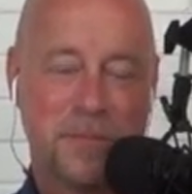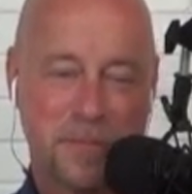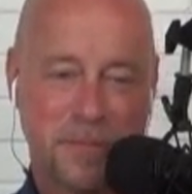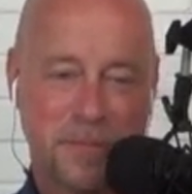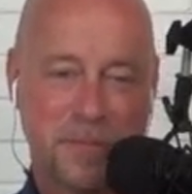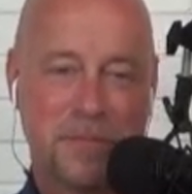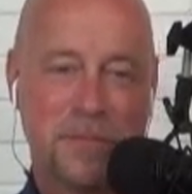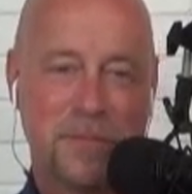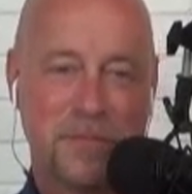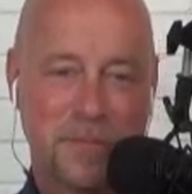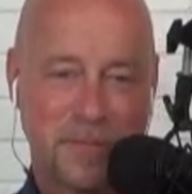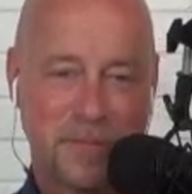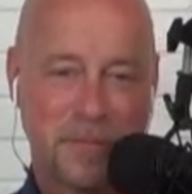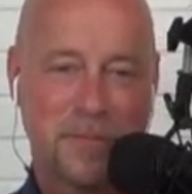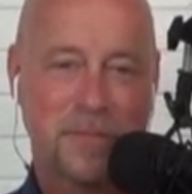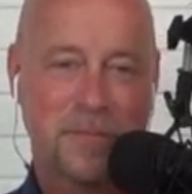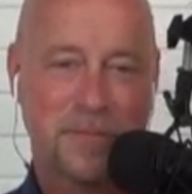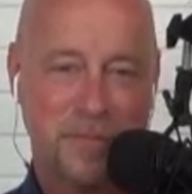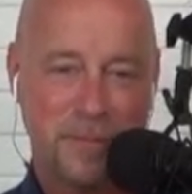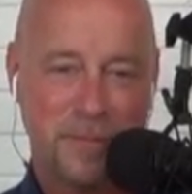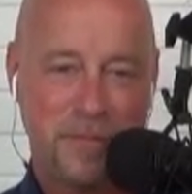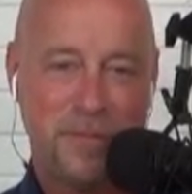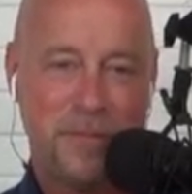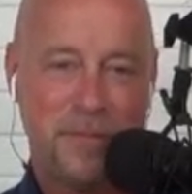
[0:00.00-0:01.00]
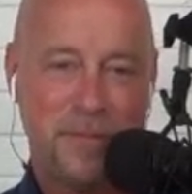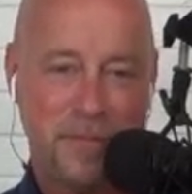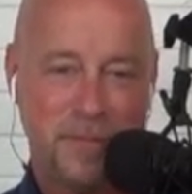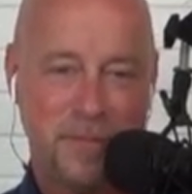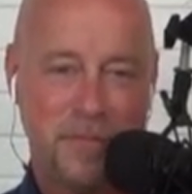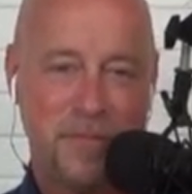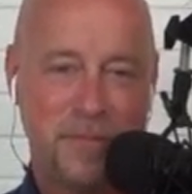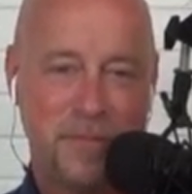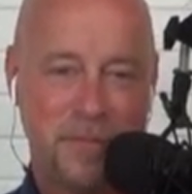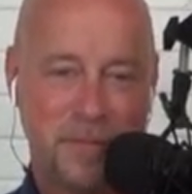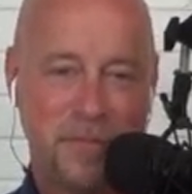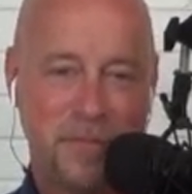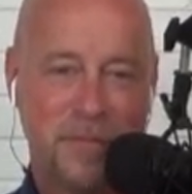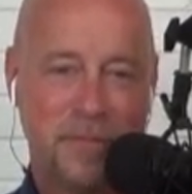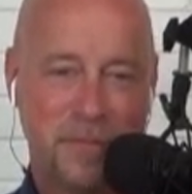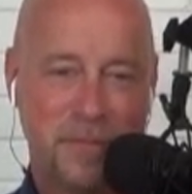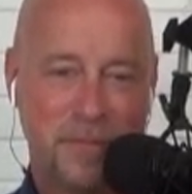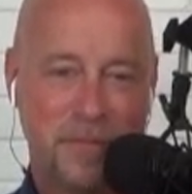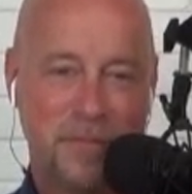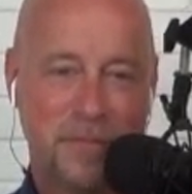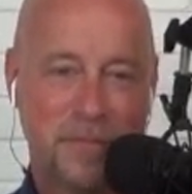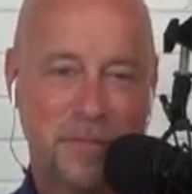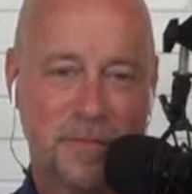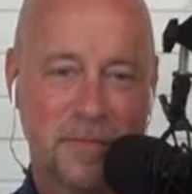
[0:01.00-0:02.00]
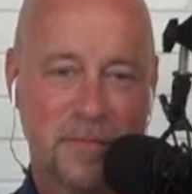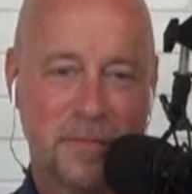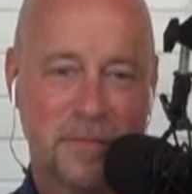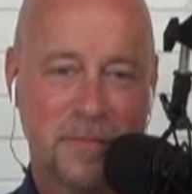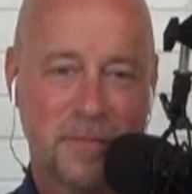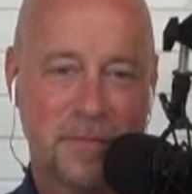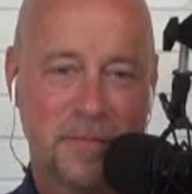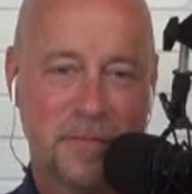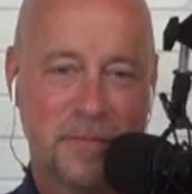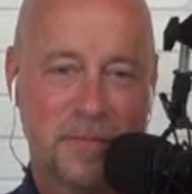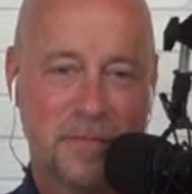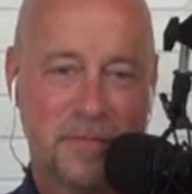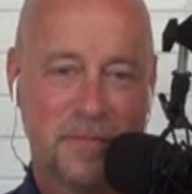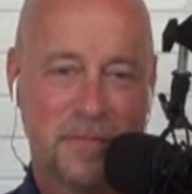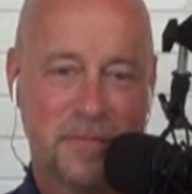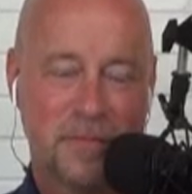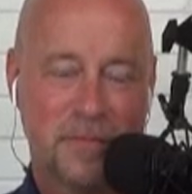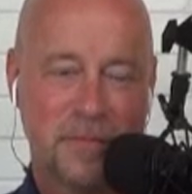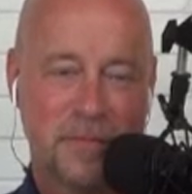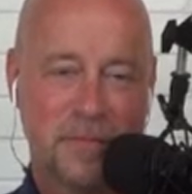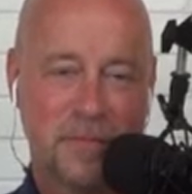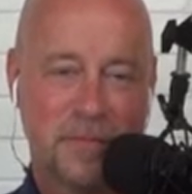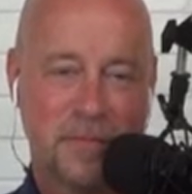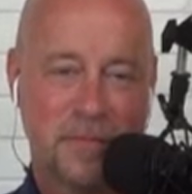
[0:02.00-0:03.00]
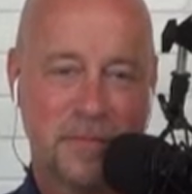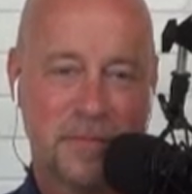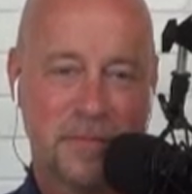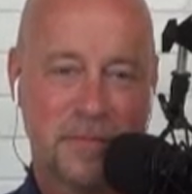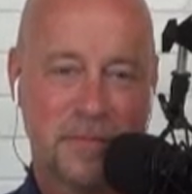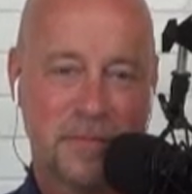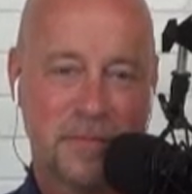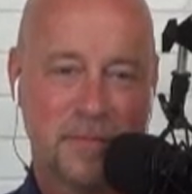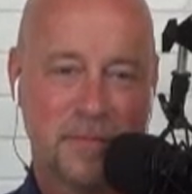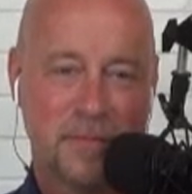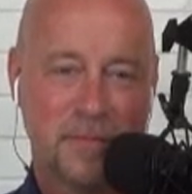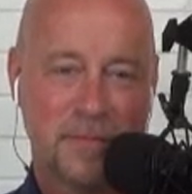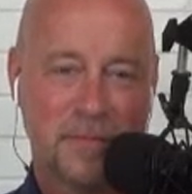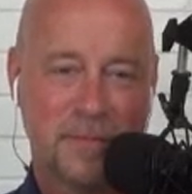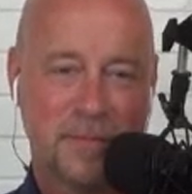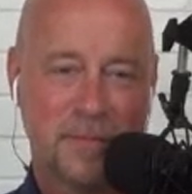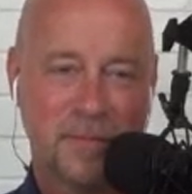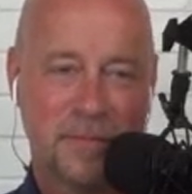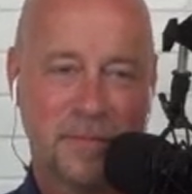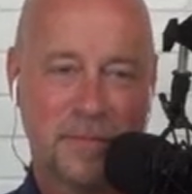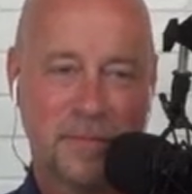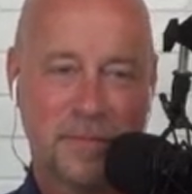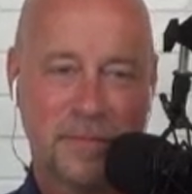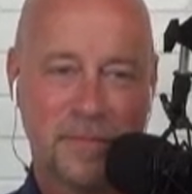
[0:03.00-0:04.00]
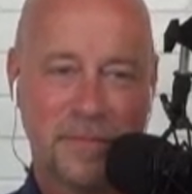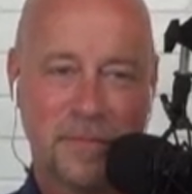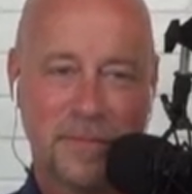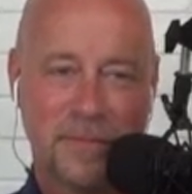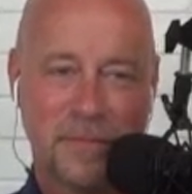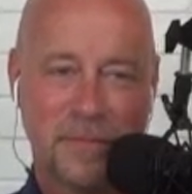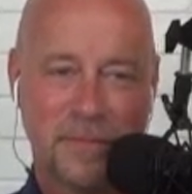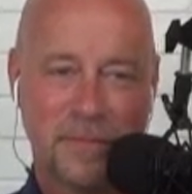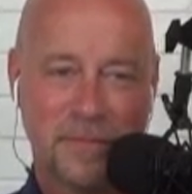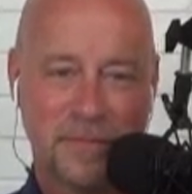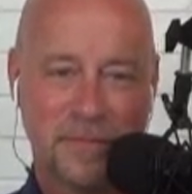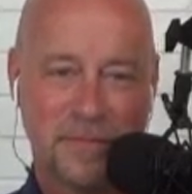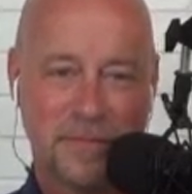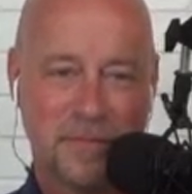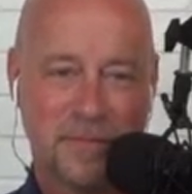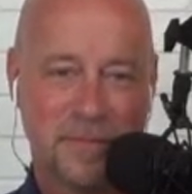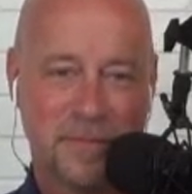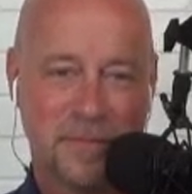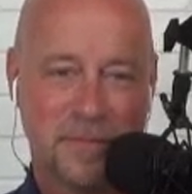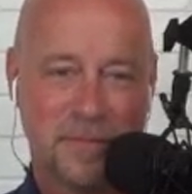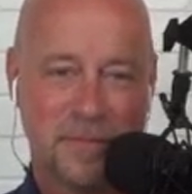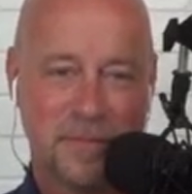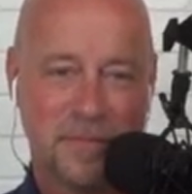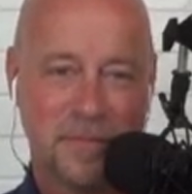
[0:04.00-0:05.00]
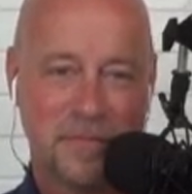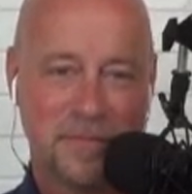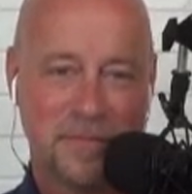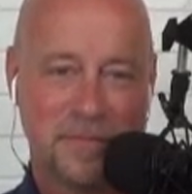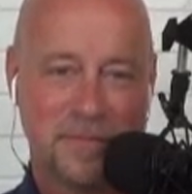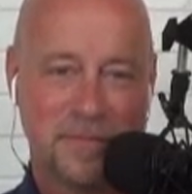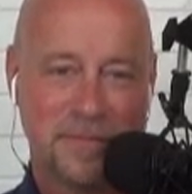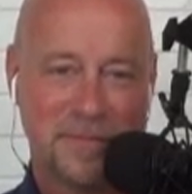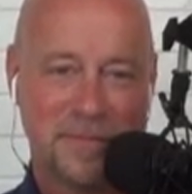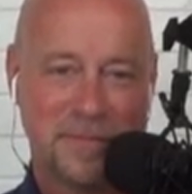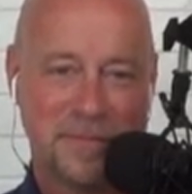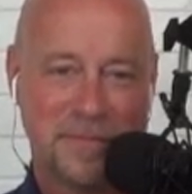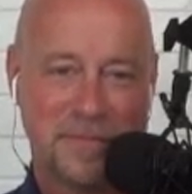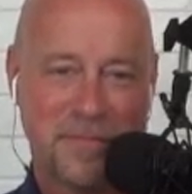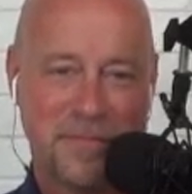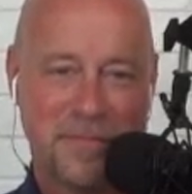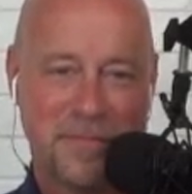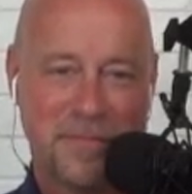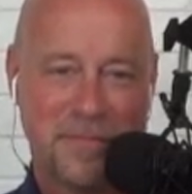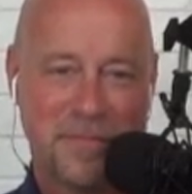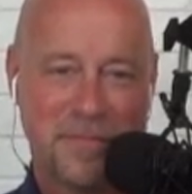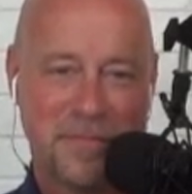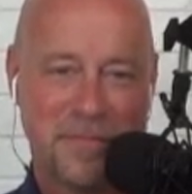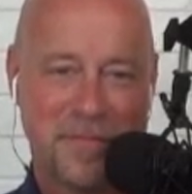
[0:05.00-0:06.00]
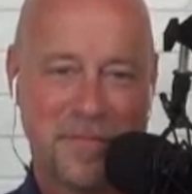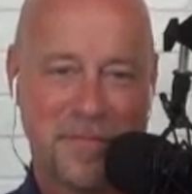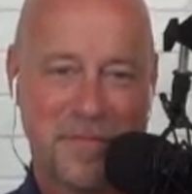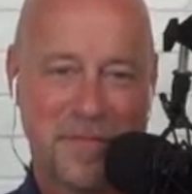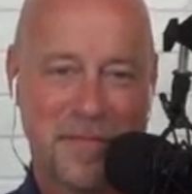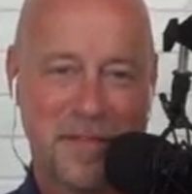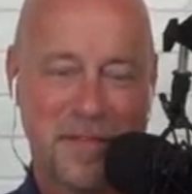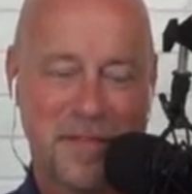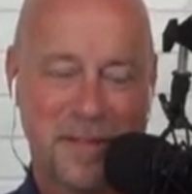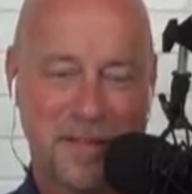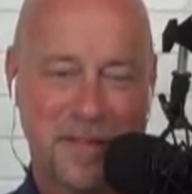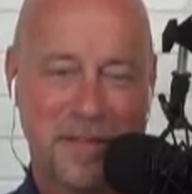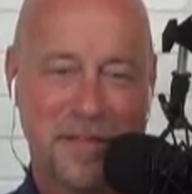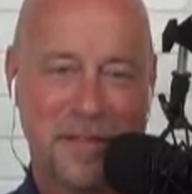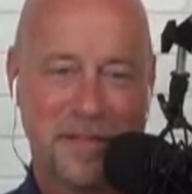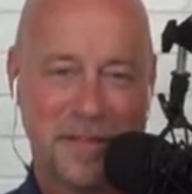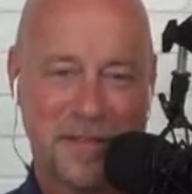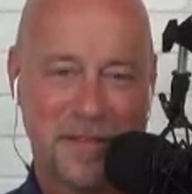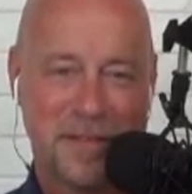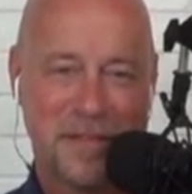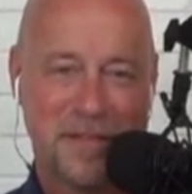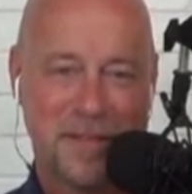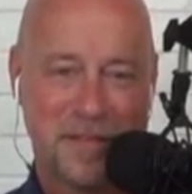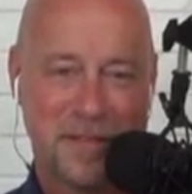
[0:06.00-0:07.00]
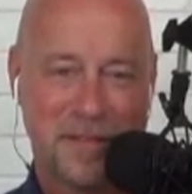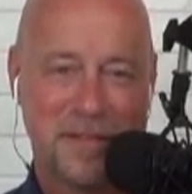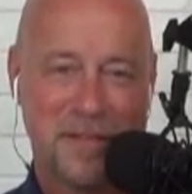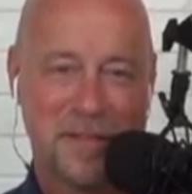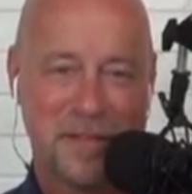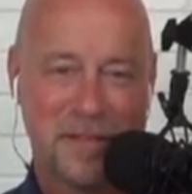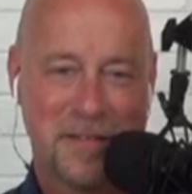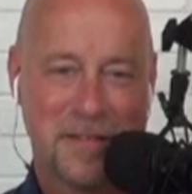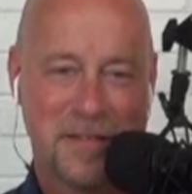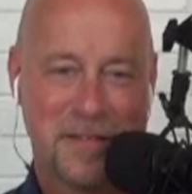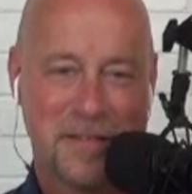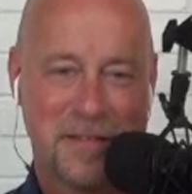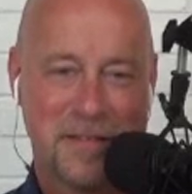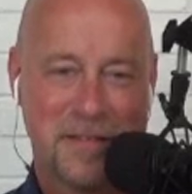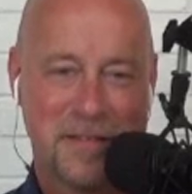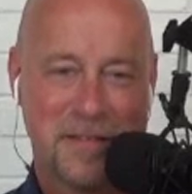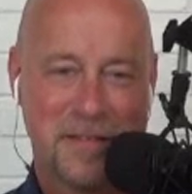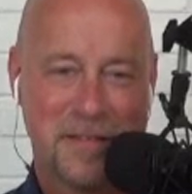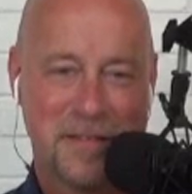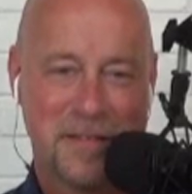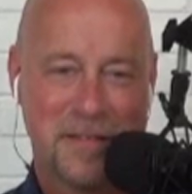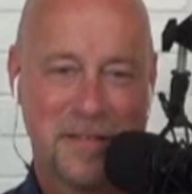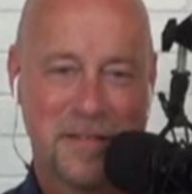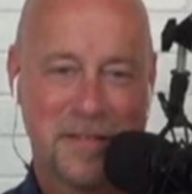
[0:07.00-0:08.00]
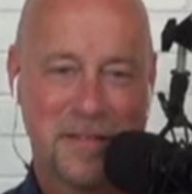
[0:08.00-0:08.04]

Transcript: The person shown says nothing.